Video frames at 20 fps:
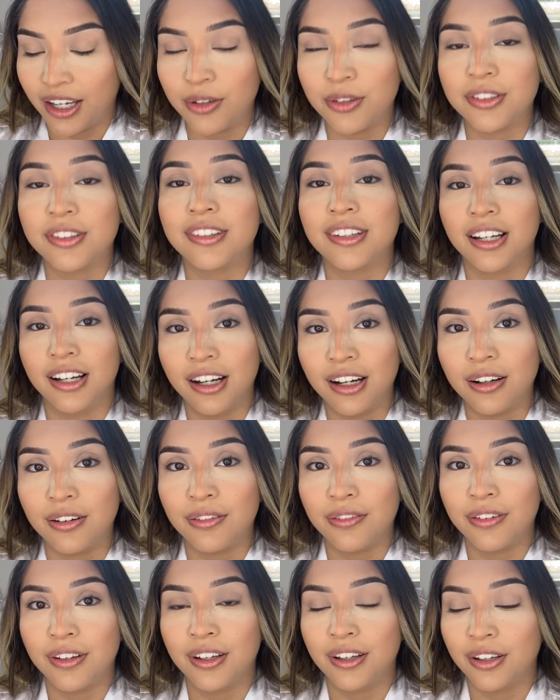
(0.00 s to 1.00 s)
It was
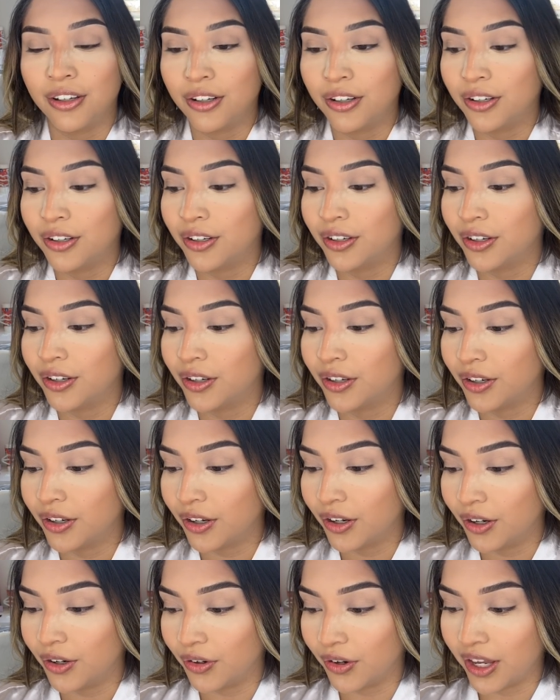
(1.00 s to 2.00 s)
tough.
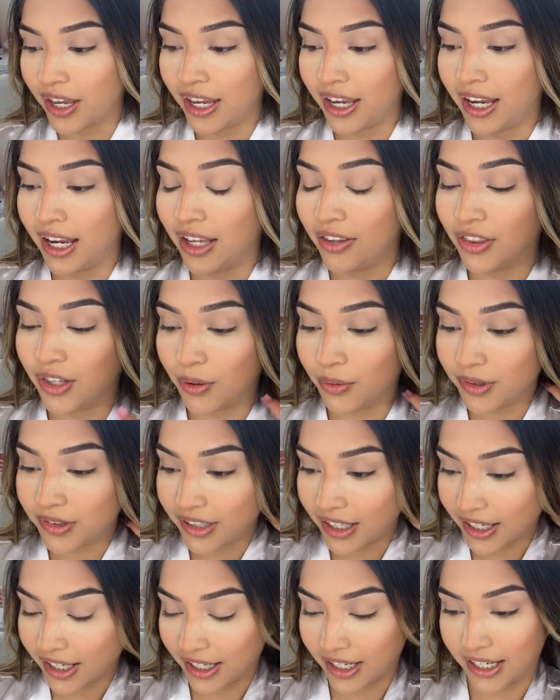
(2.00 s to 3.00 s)
Okay, and there was
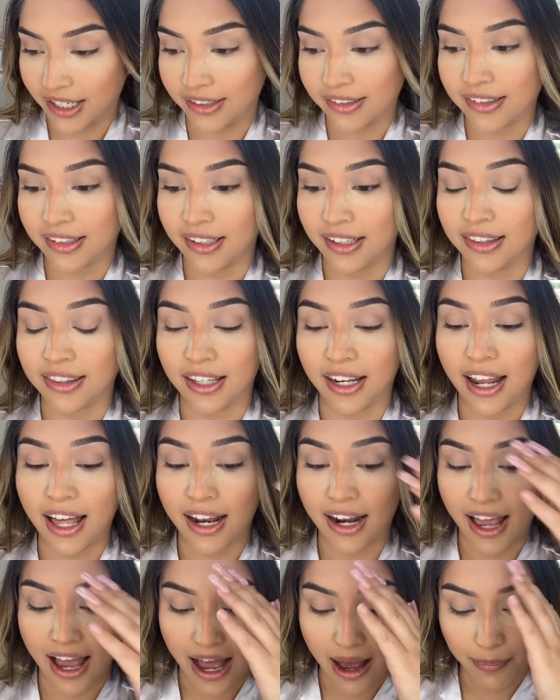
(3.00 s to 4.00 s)
like an incident that
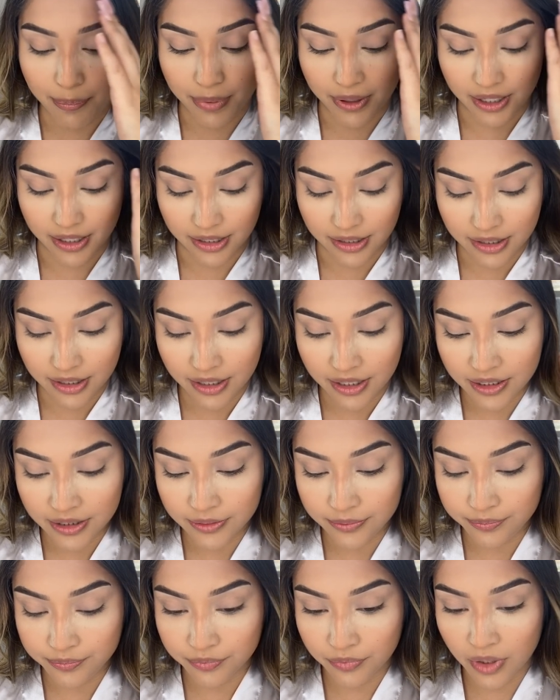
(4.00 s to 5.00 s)
had happened
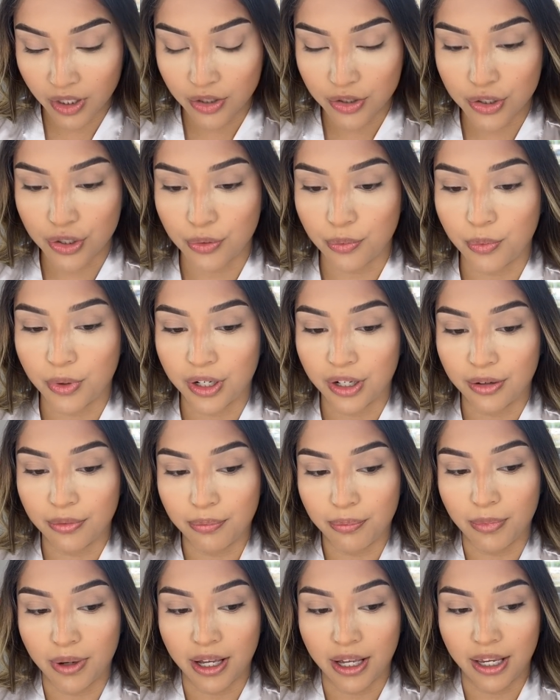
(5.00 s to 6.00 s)
to one
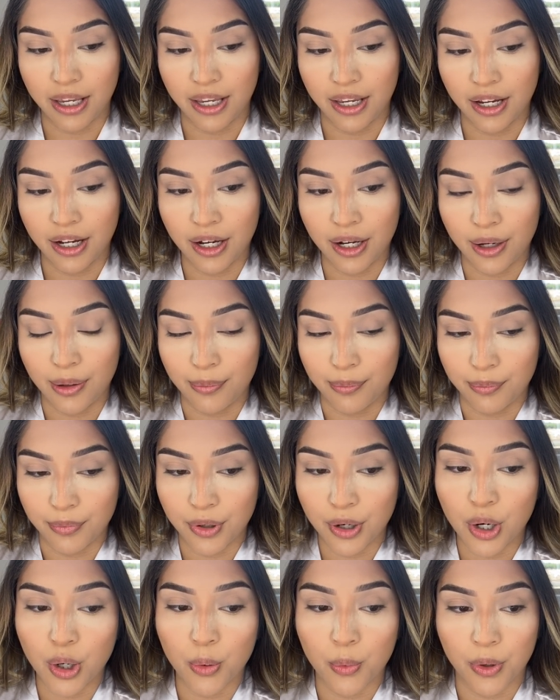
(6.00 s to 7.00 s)
of my um,
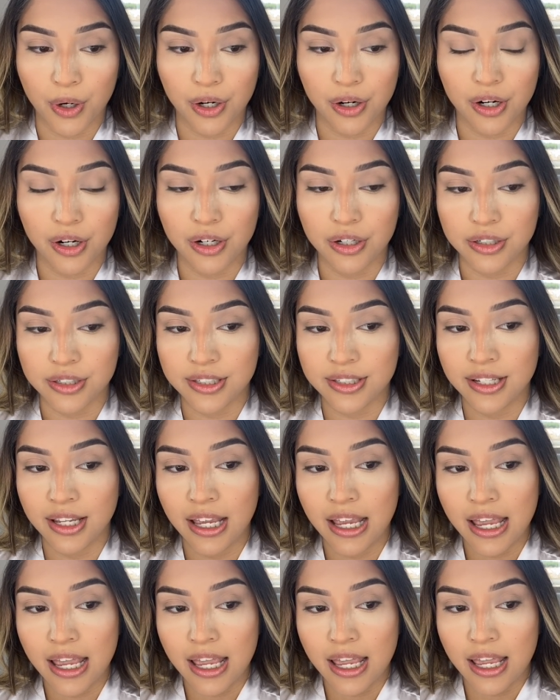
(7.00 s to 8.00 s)
coworkers,
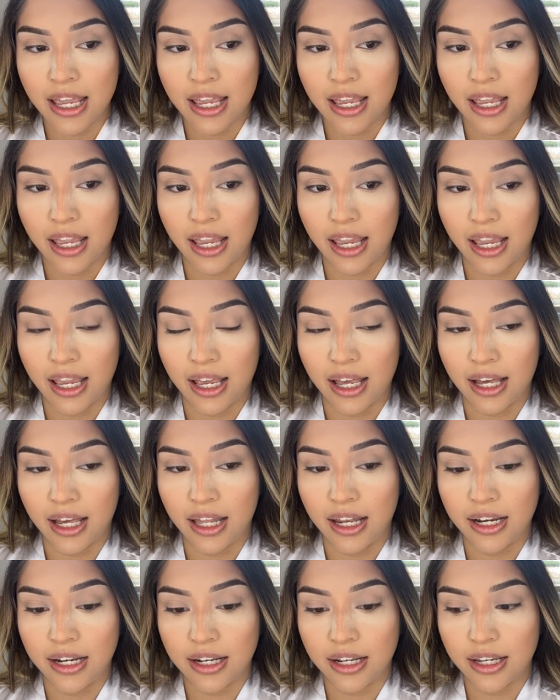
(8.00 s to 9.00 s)

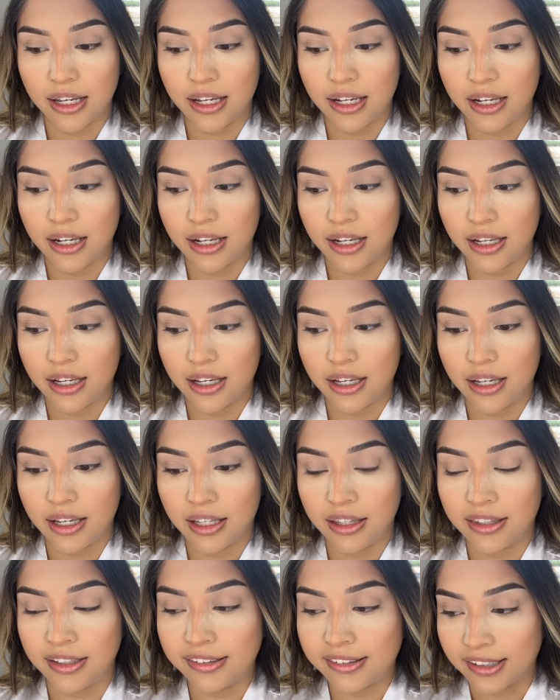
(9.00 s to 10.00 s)
and
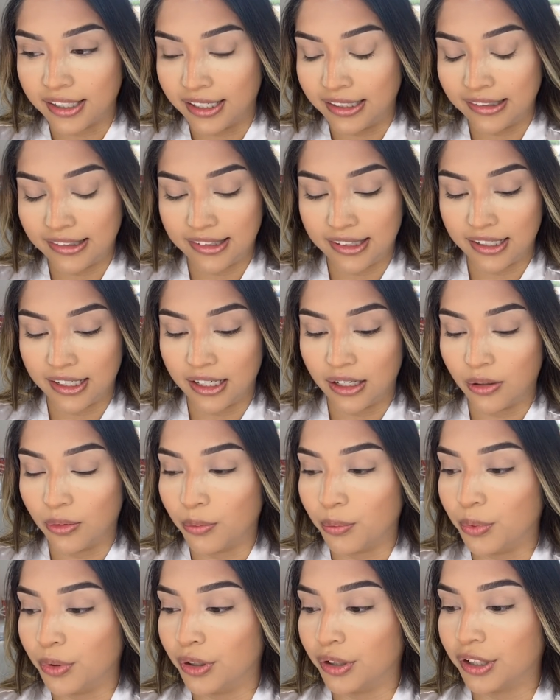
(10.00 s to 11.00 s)
this incident
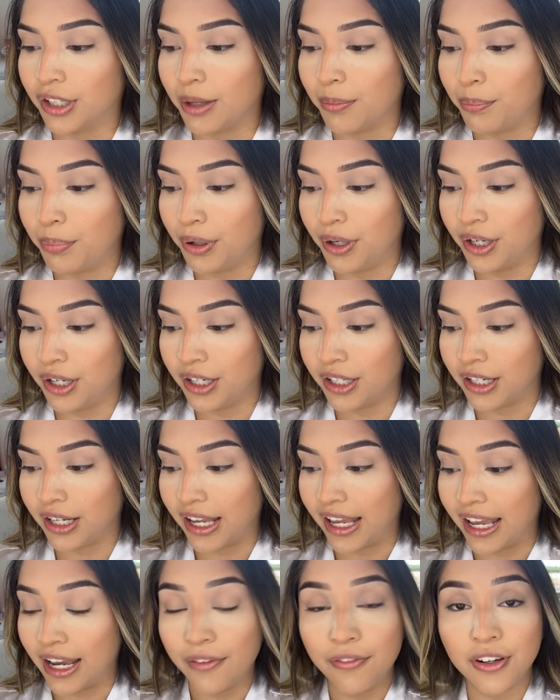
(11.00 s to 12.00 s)
really put
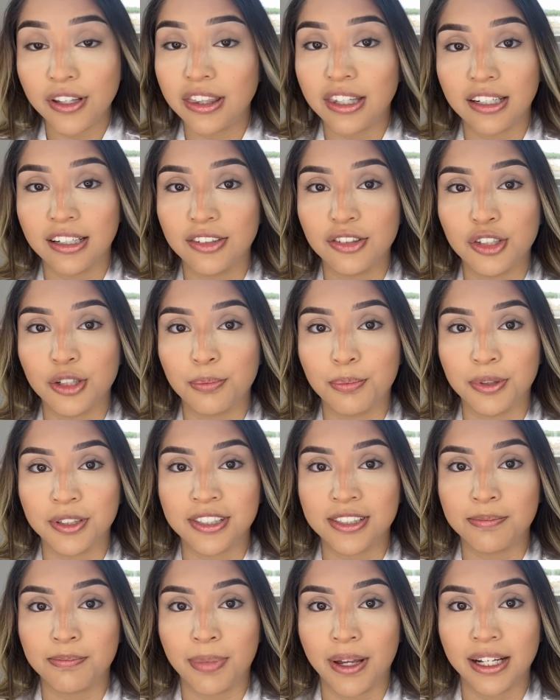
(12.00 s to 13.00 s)
everything into
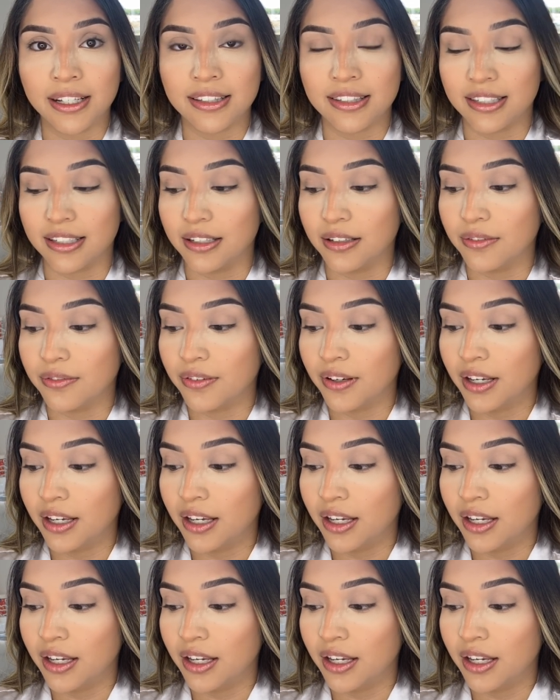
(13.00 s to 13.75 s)
perspective.